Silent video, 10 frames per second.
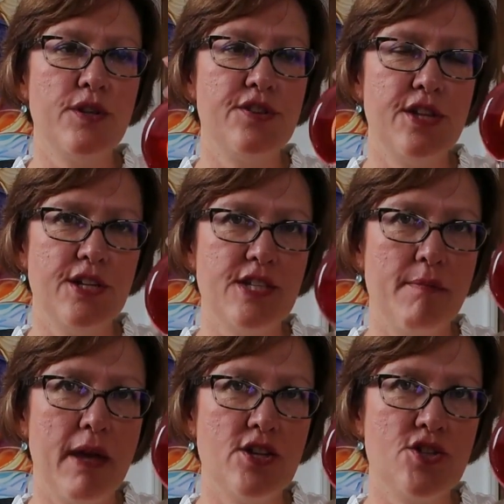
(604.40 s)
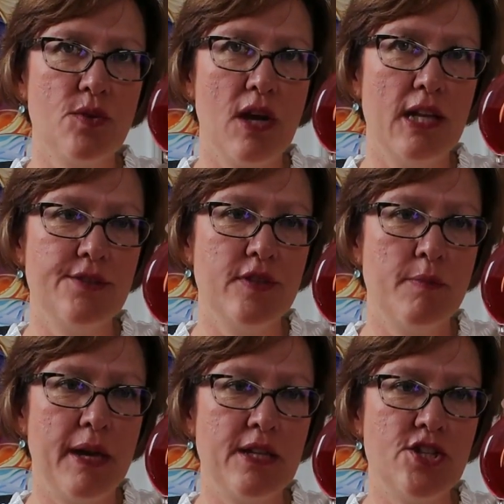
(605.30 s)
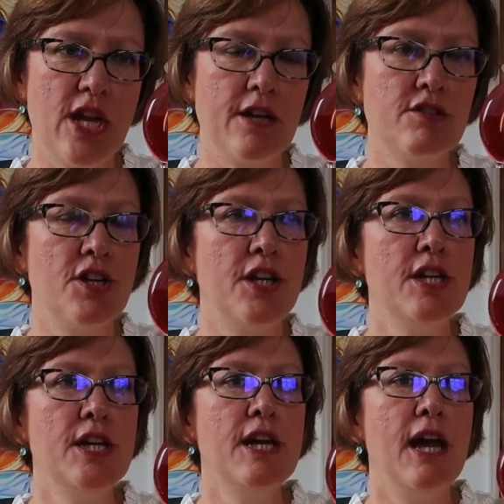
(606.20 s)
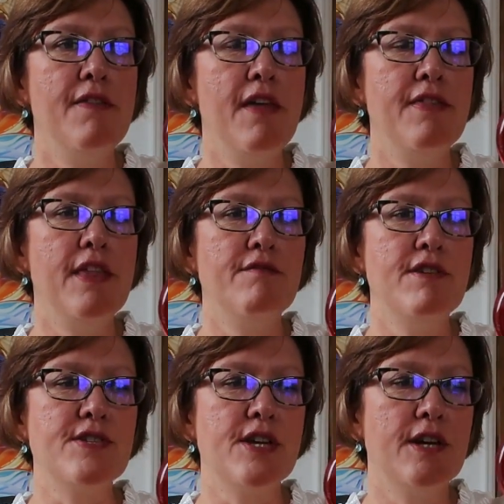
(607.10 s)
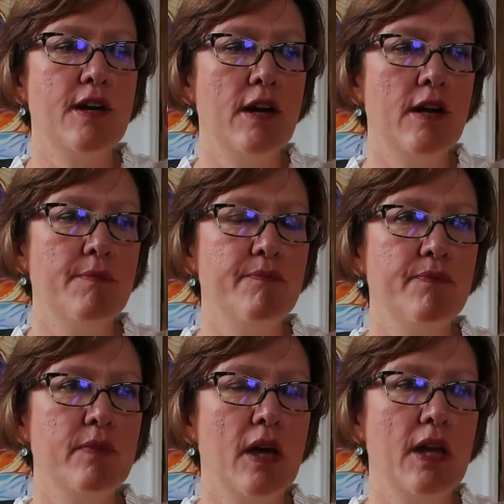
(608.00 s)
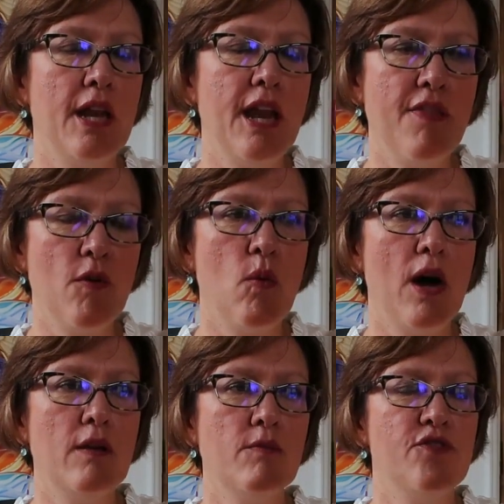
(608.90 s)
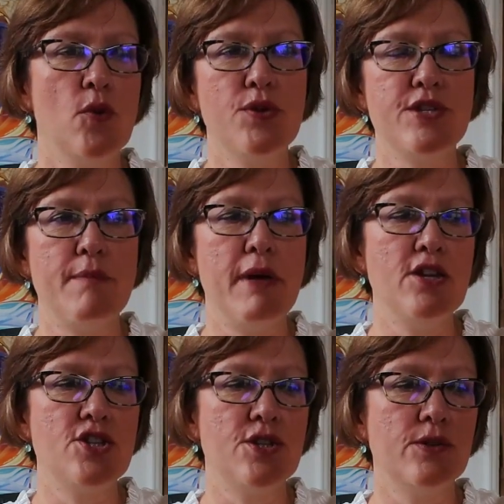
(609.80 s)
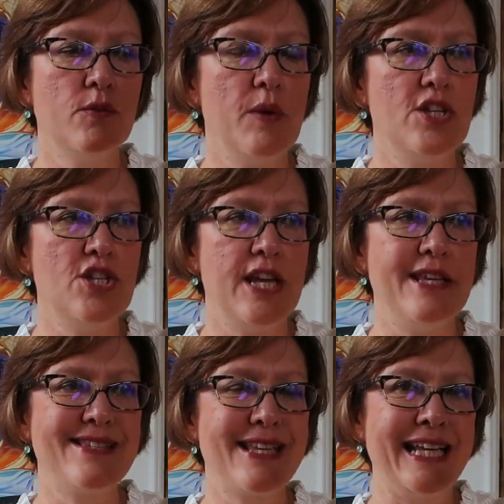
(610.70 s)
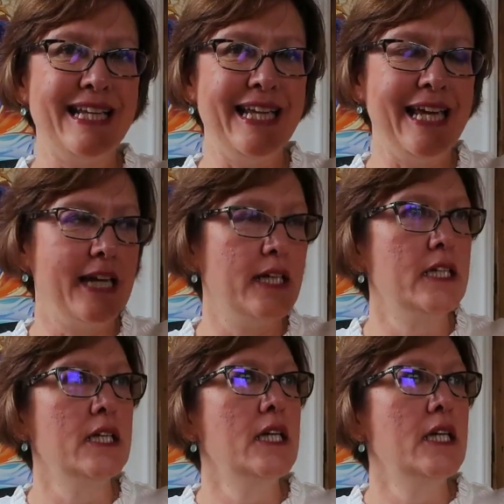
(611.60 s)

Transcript: the third dimensional colour for the base chakra. And then there is a another one, fourth dimensional, which is clear.